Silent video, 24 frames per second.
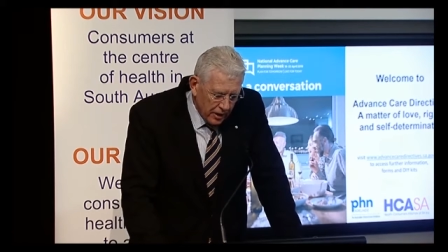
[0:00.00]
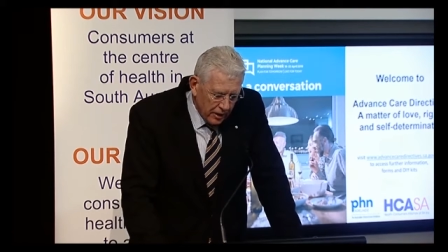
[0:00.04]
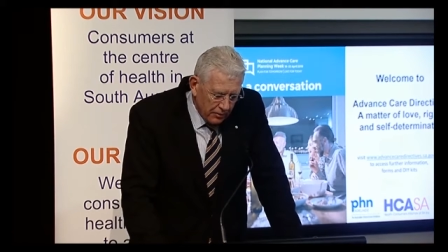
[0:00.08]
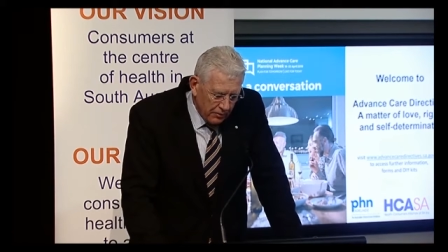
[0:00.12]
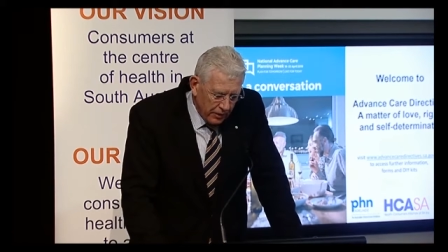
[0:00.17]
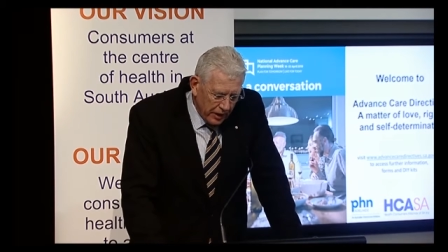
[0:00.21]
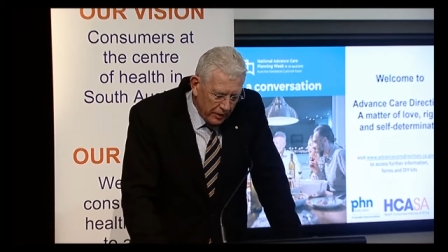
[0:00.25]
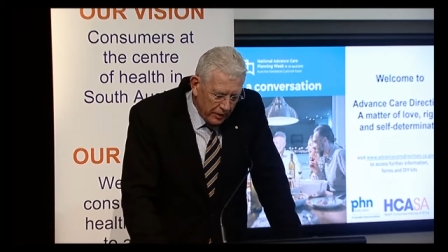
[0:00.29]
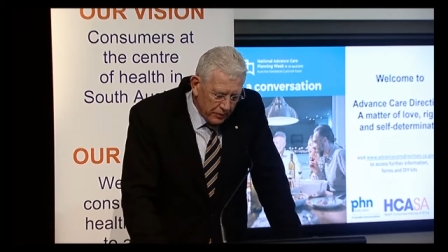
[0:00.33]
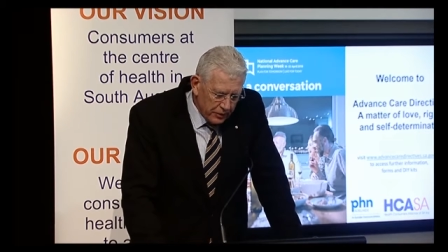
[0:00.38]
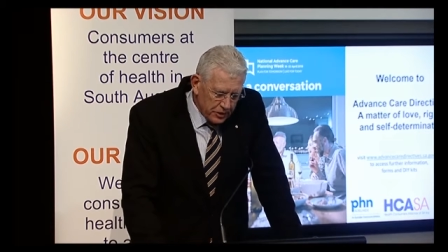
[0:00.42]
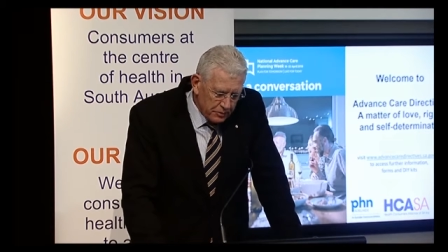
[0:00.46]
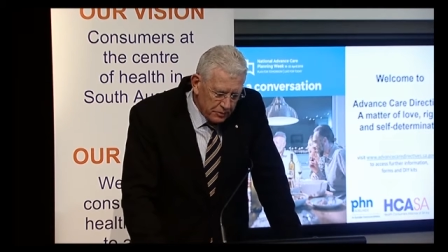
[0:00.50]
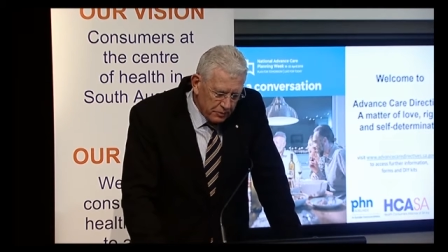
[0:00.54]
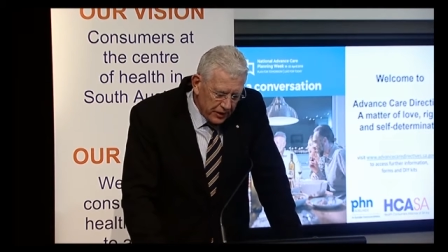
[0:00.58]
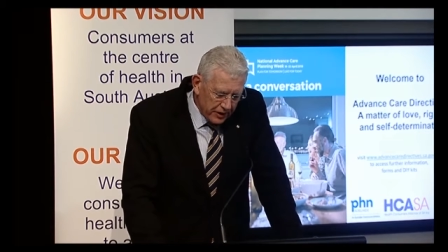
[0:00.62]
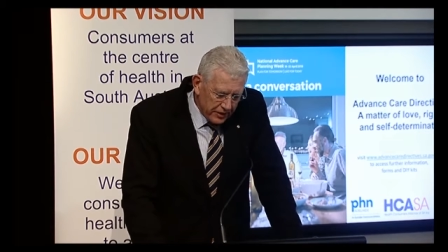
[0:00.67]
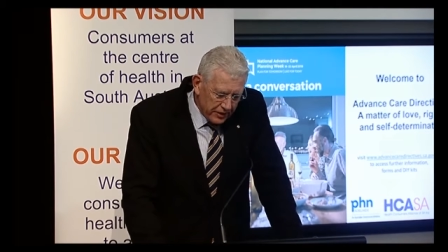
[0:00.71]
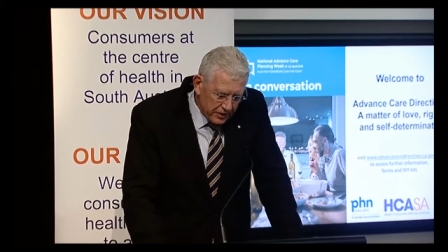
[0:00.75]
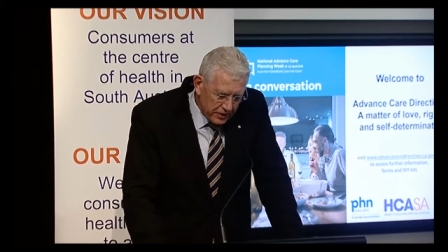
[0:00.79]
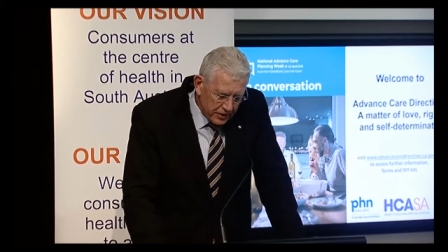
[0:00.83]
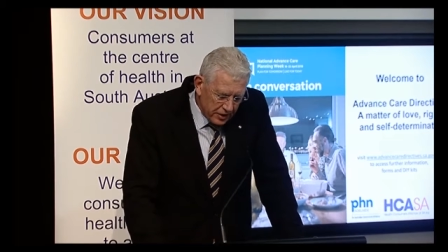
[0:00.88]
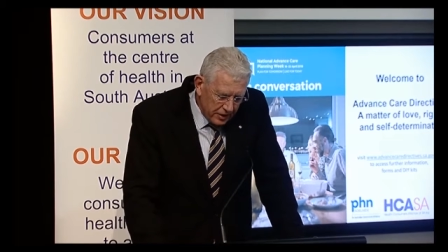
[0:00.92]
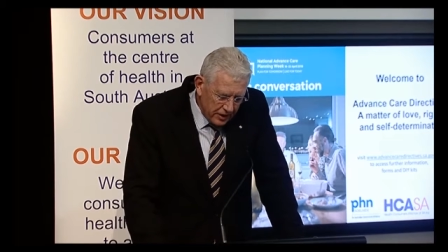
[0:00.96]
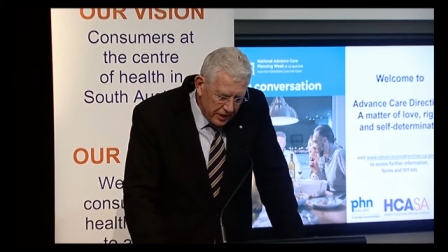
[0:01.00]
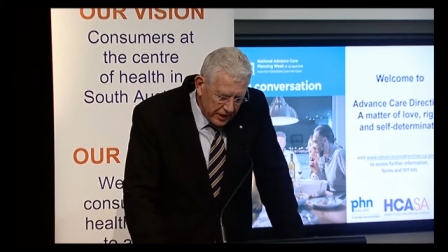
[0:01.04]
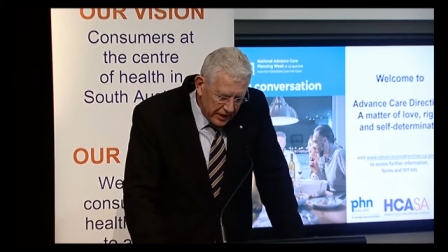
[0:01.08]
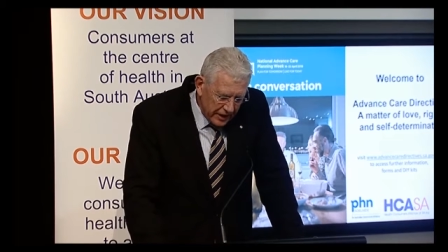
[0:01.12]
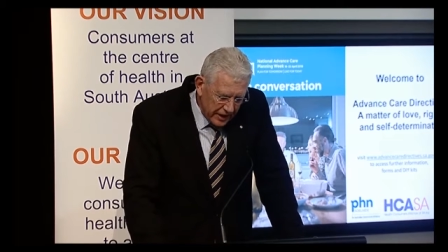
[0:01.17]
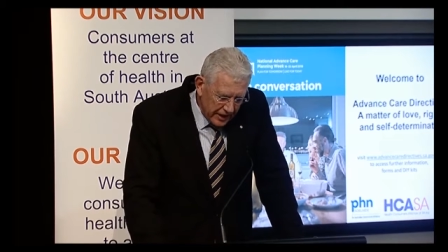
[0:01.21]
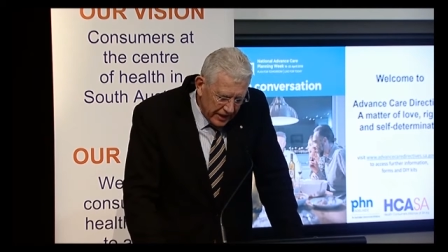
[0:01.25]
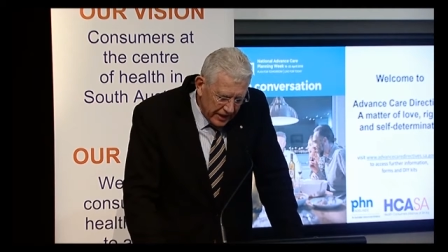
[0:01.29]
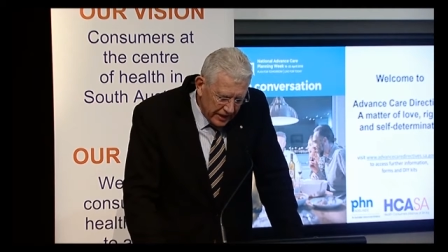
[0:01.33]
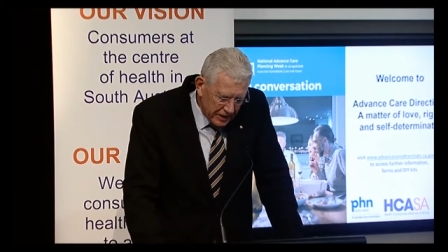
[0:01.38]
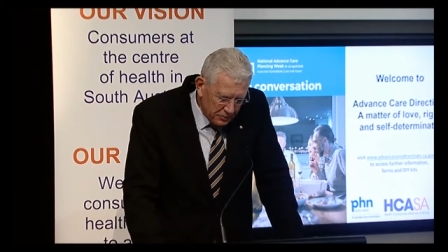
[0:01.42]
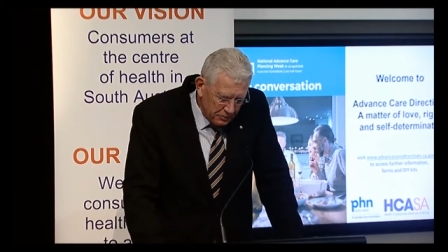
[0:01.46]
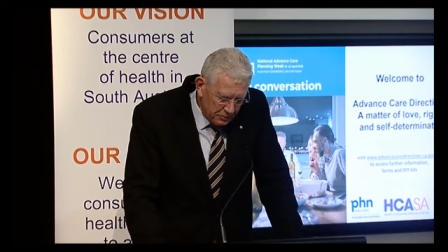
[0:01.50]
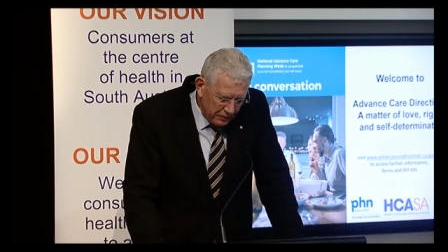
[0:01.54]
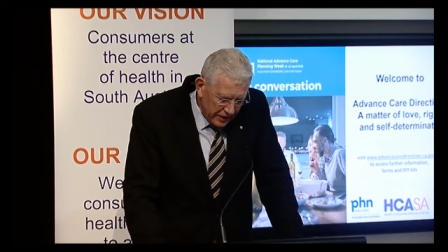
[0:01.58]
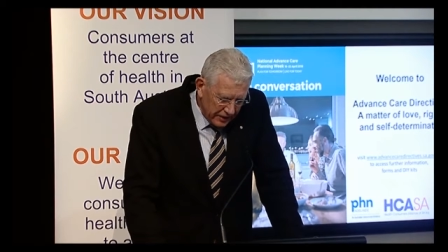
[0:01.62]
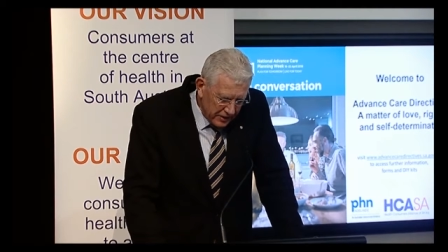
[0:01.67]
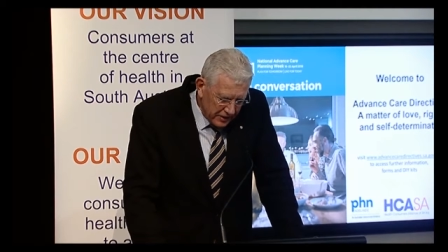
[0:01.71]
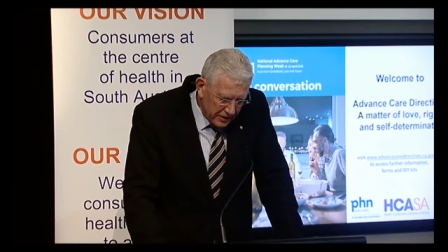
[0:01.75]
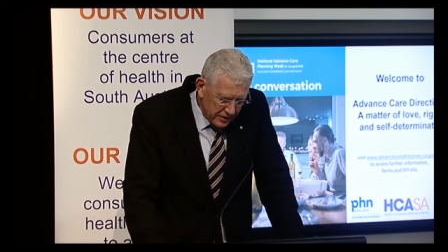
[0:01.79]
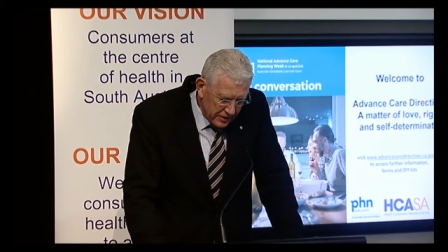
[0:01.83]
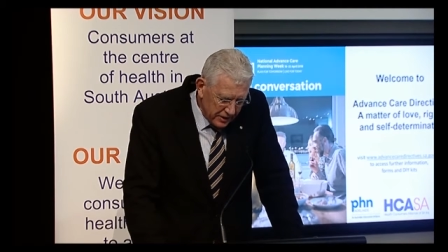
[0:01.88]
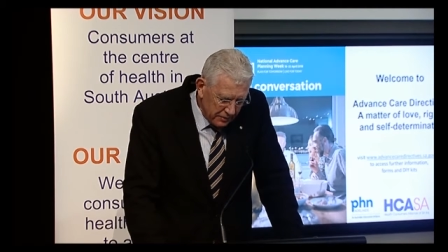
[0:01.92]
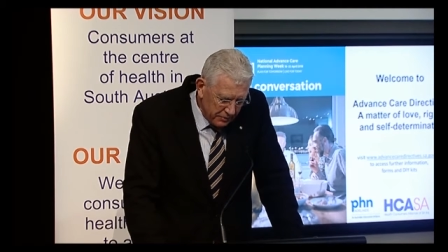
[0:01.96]
my eldest brother died last
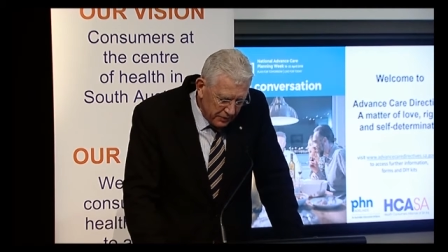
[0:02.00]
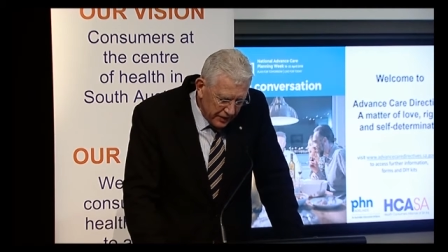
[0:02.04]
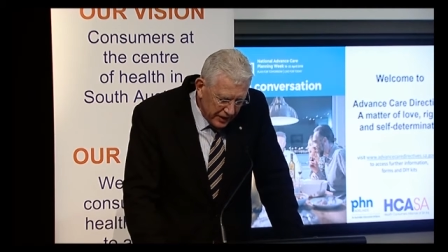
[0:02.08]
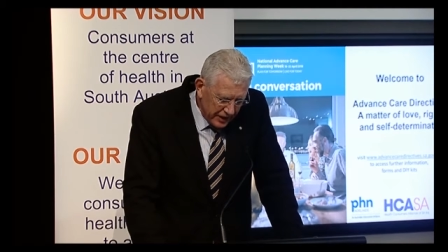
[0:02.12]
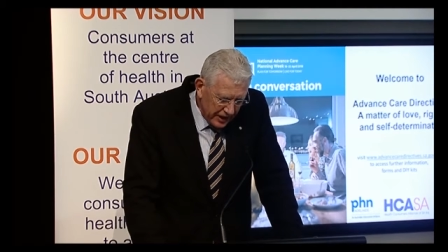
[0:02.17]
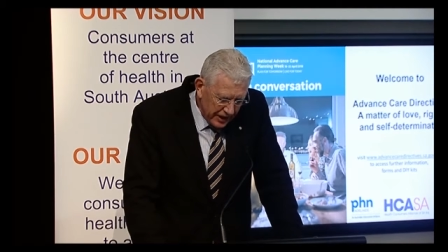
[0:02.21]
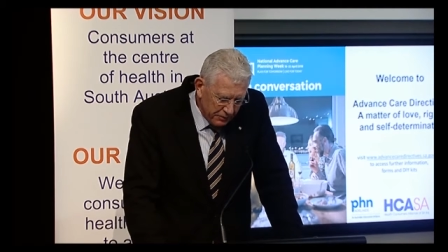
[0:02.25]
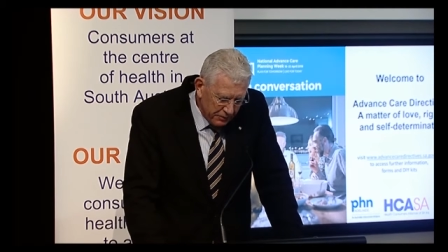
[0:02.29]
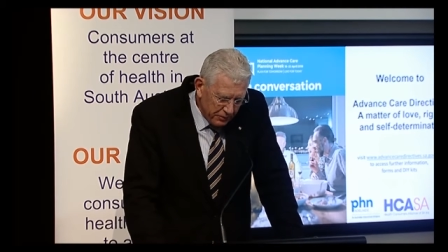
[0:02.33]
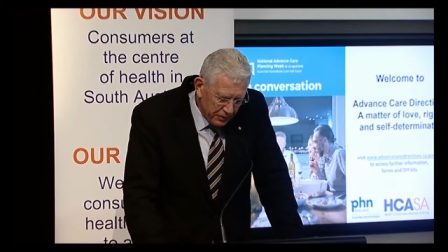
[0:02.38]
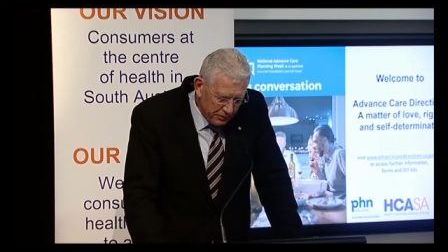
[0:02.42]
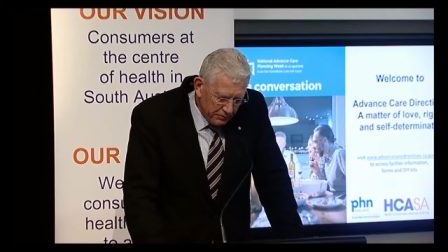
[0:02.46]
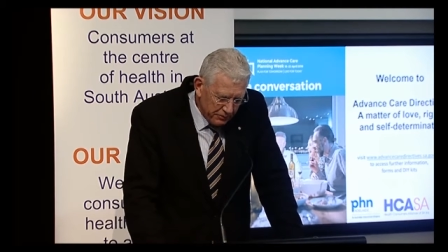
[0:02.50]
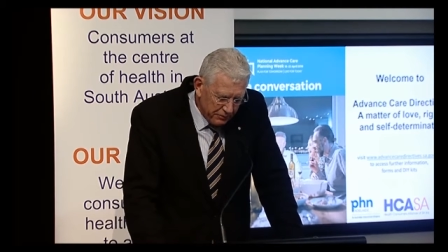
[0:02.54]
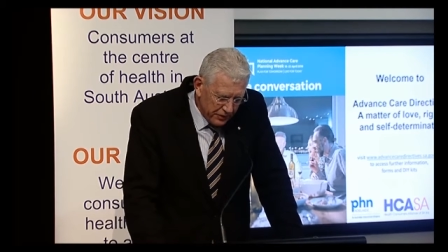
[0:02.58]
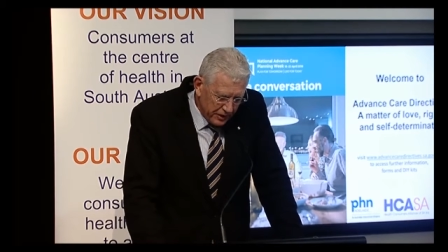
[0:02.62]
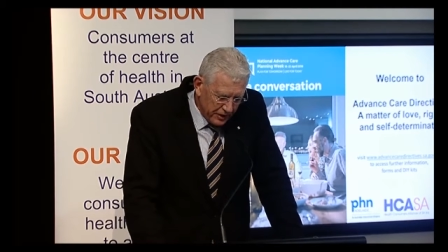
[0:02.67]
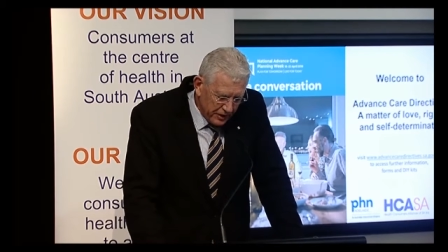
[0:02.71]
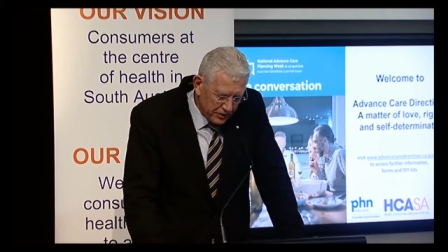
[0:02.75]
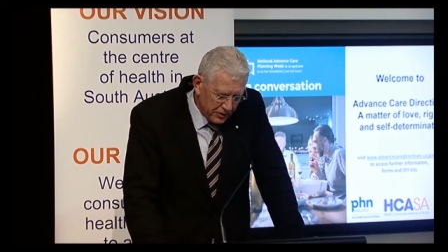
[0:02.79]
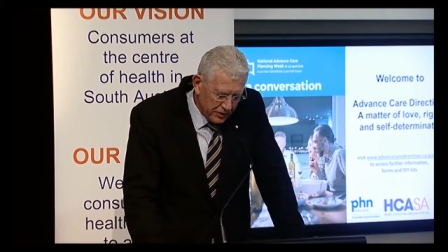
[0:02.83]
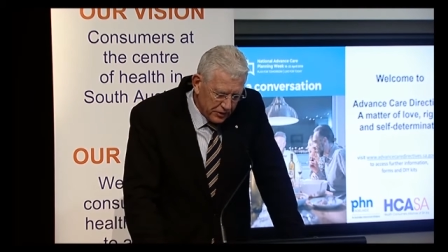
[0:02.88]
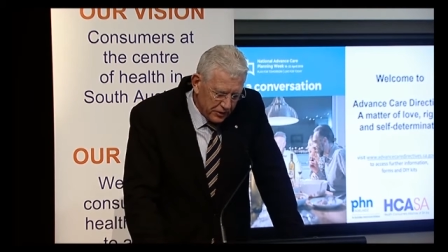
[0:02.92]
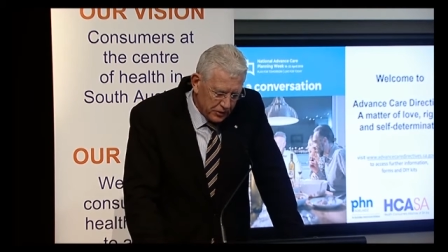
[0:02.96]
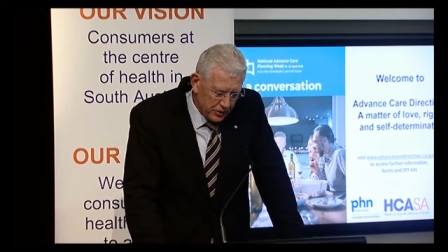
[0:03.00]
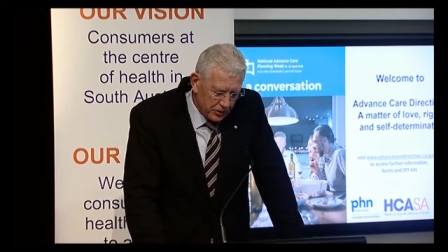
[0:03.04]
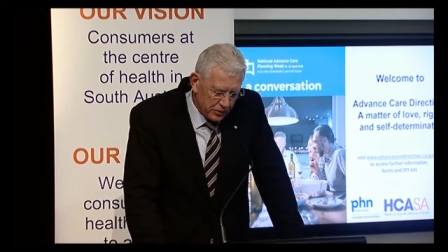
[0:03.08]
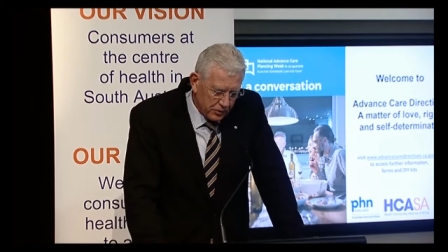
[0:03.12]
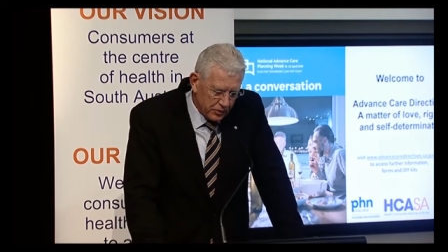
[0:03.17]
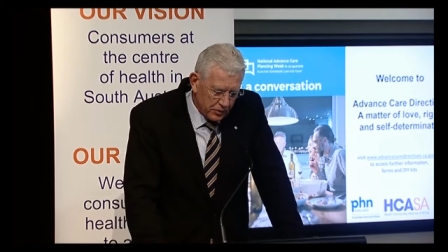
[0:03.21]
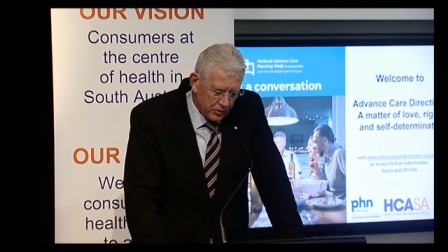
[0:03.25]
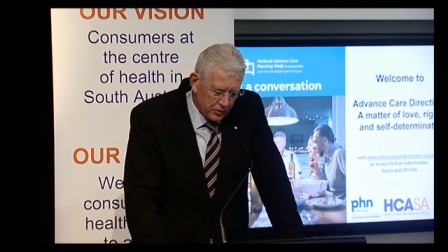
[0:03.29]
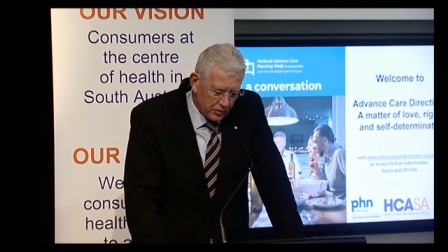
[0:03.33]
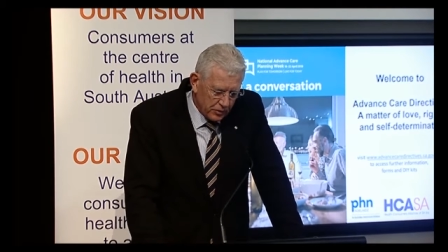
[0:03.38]
month. It began with a phone call.